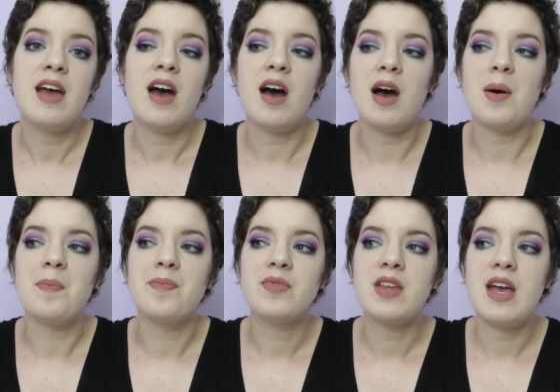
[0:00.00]

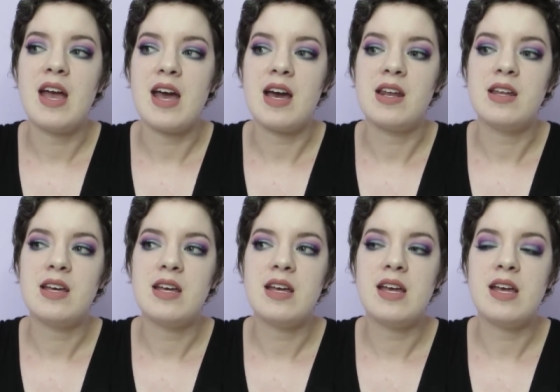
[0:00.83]
And
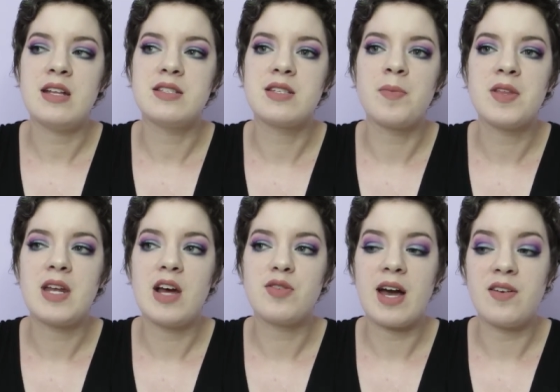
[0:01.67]
it's something that
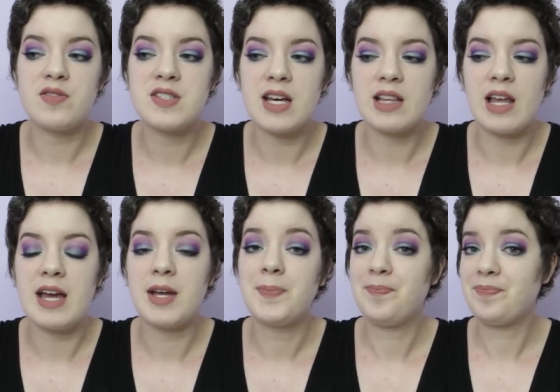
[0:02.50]
I've kind of said,
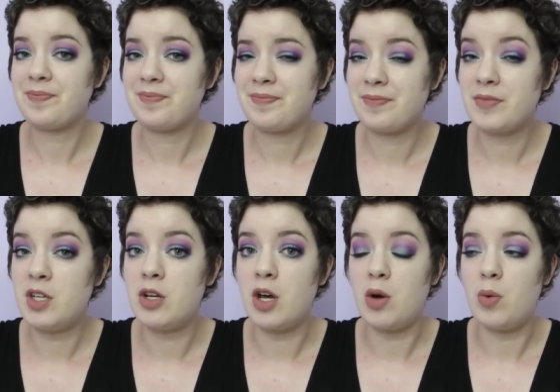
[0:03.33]
like,
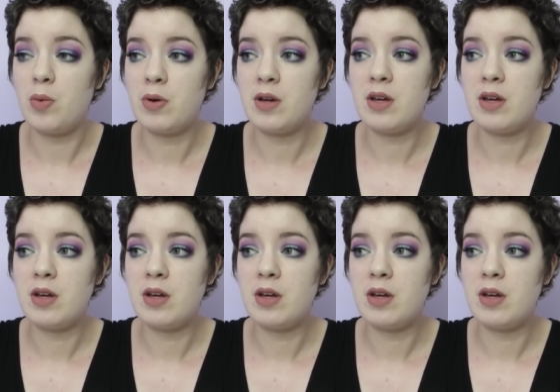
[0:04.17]
you know,